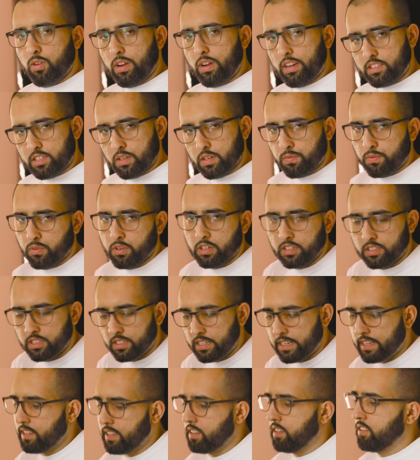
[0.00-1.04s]
Quick tip for you
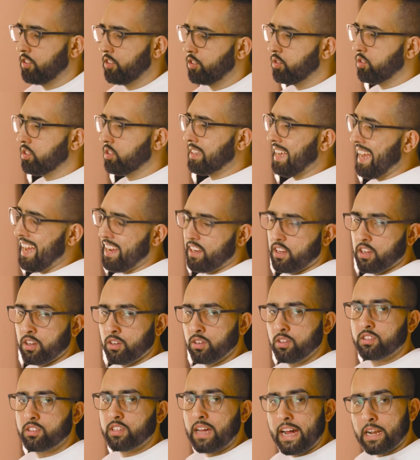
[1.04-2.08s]
today, using
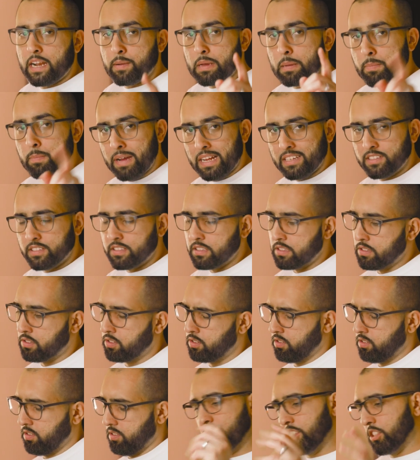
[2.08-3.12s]
Echooo to animate
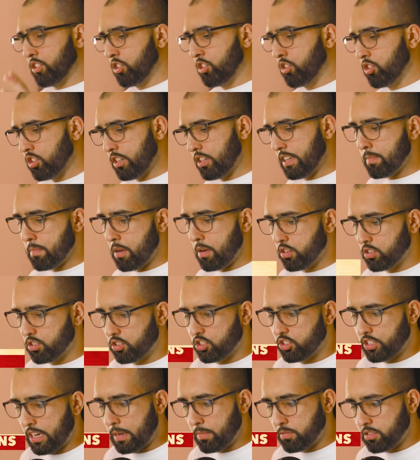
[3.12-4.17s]
patterns. Usually most
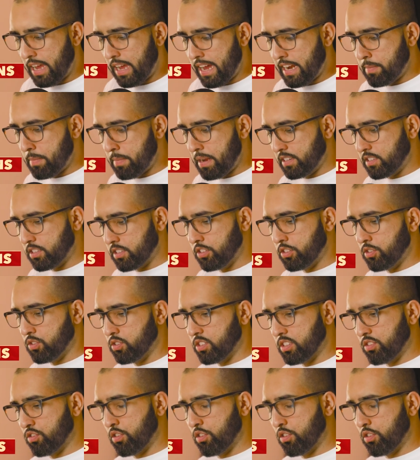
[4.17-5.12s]
shapes are animated using